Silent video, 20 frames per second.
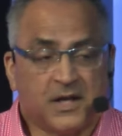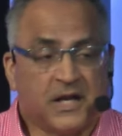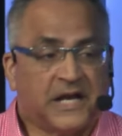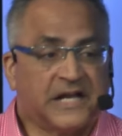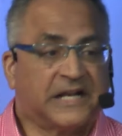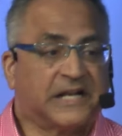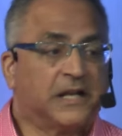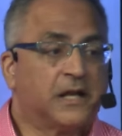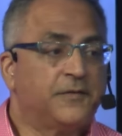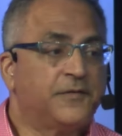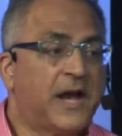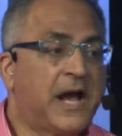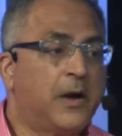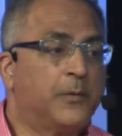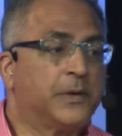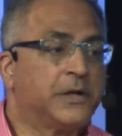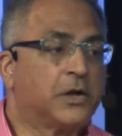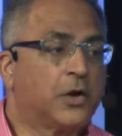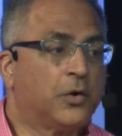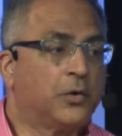And I love how
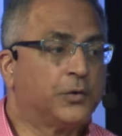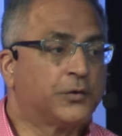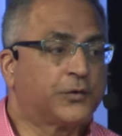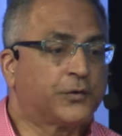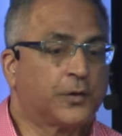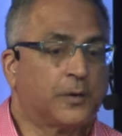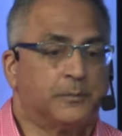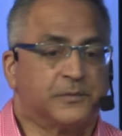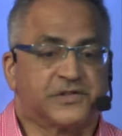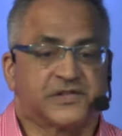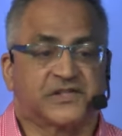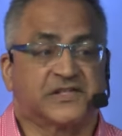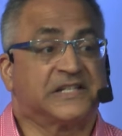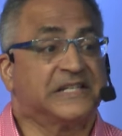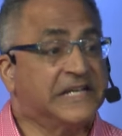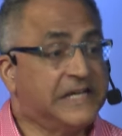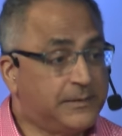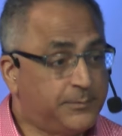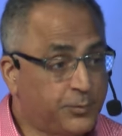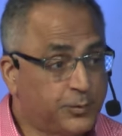it goes from
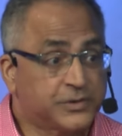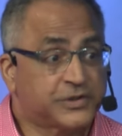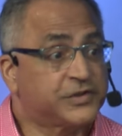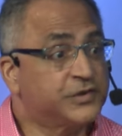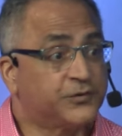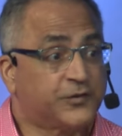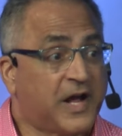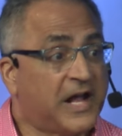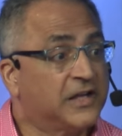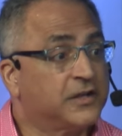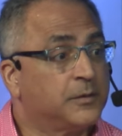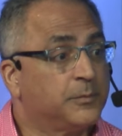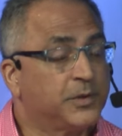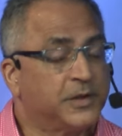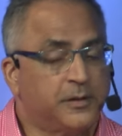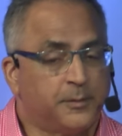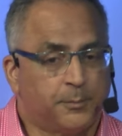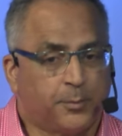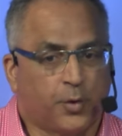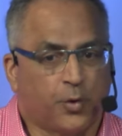sleep, which is valuable
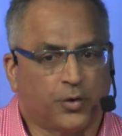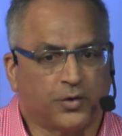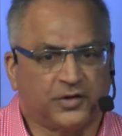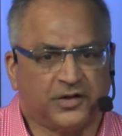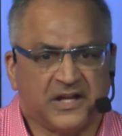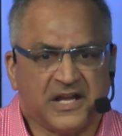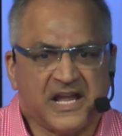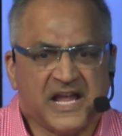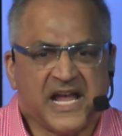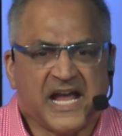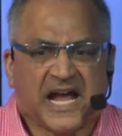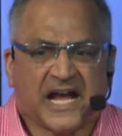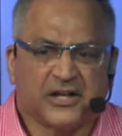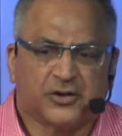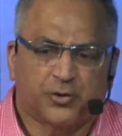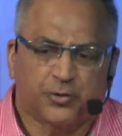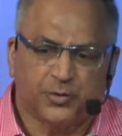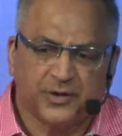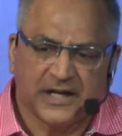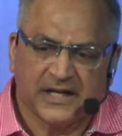and important, and
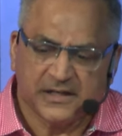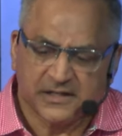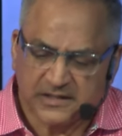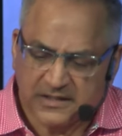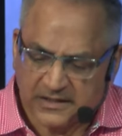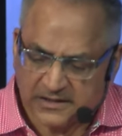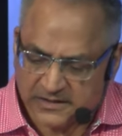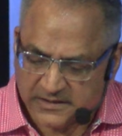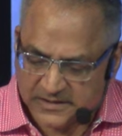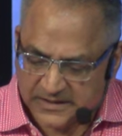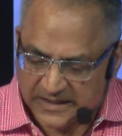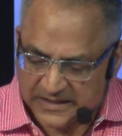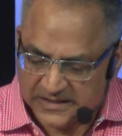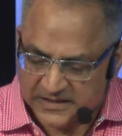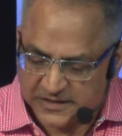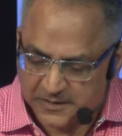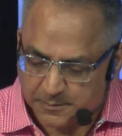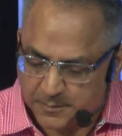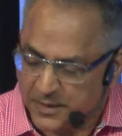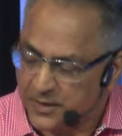creates this
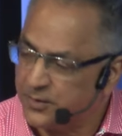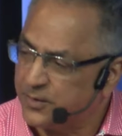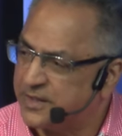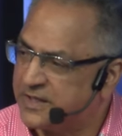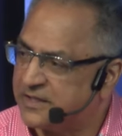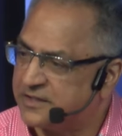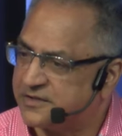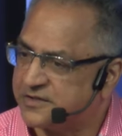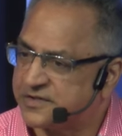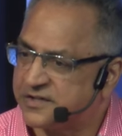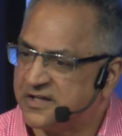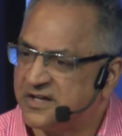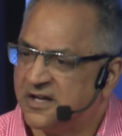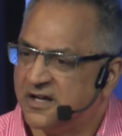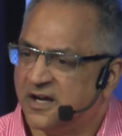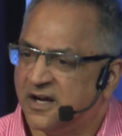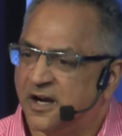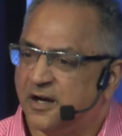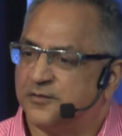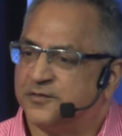experience
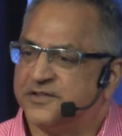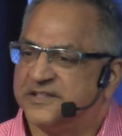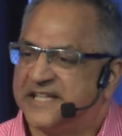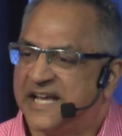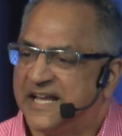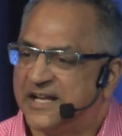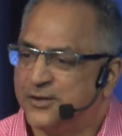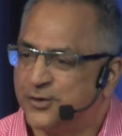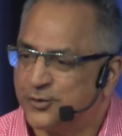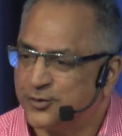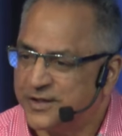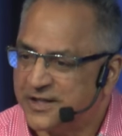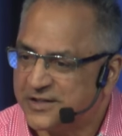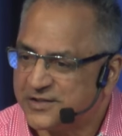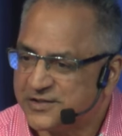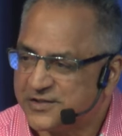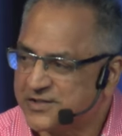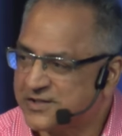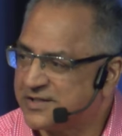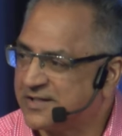of
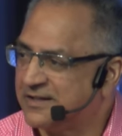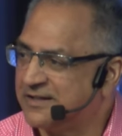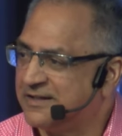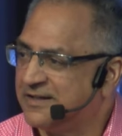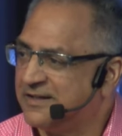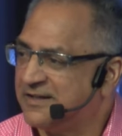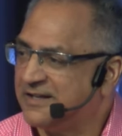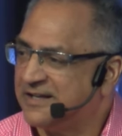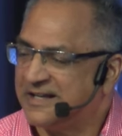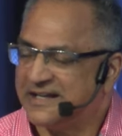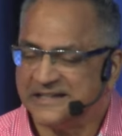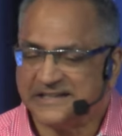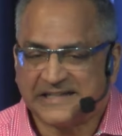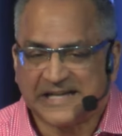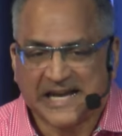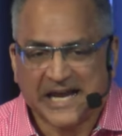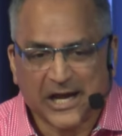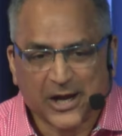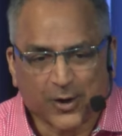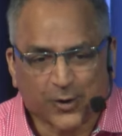tenderness and
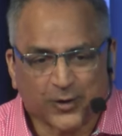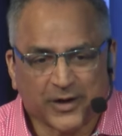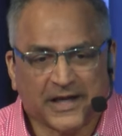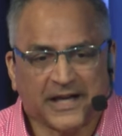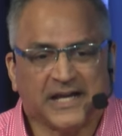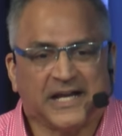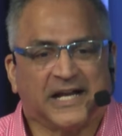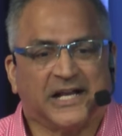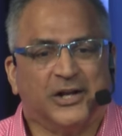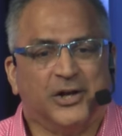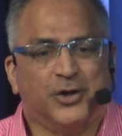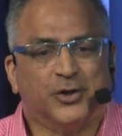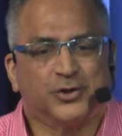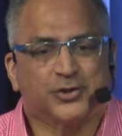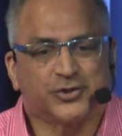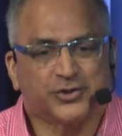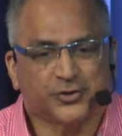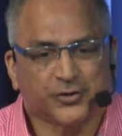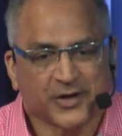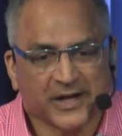caring and
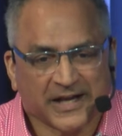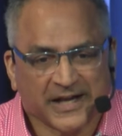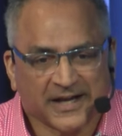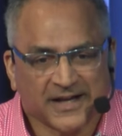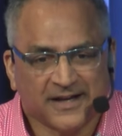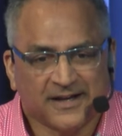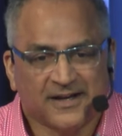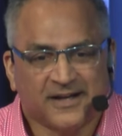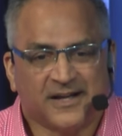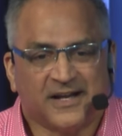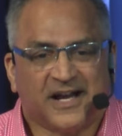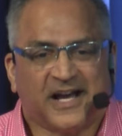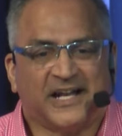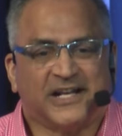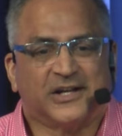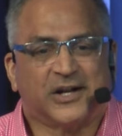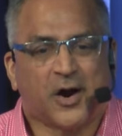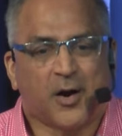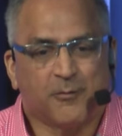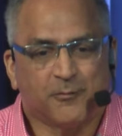nurturing
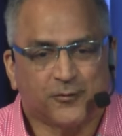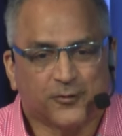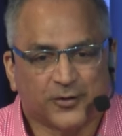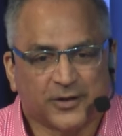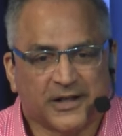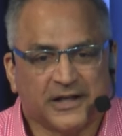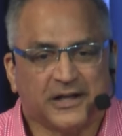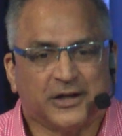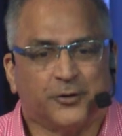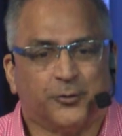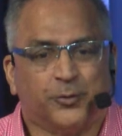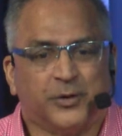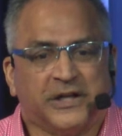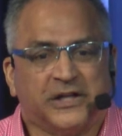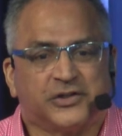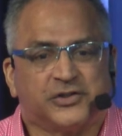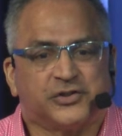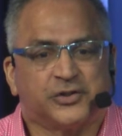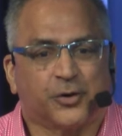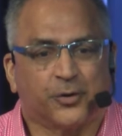and comforting and
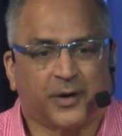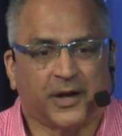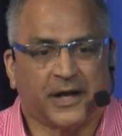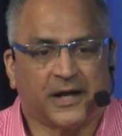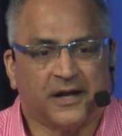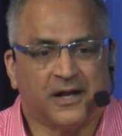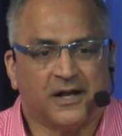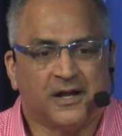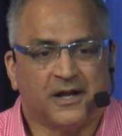reassuring.